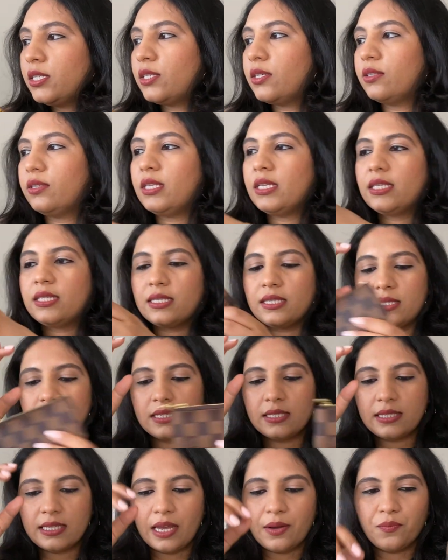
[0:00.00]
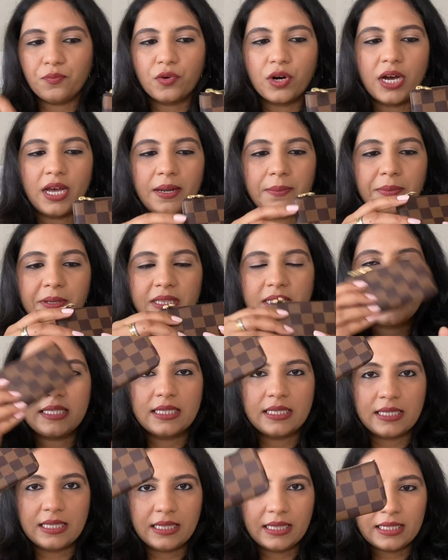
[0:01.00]
So this is the same one, but
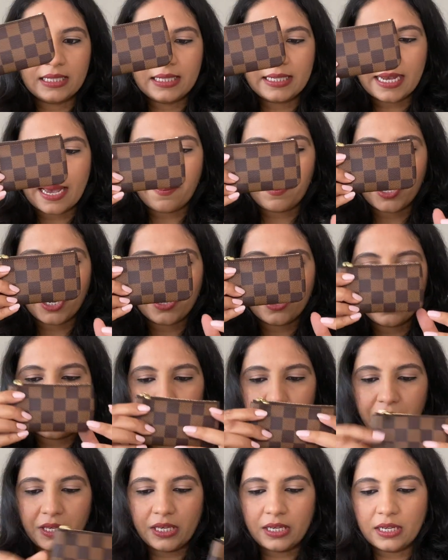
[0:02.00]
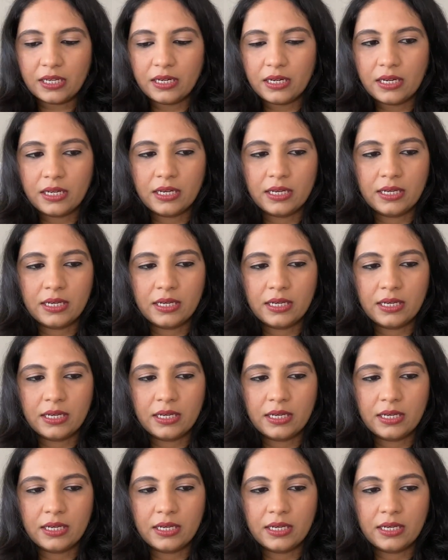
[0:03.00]
this is in the Damier bean.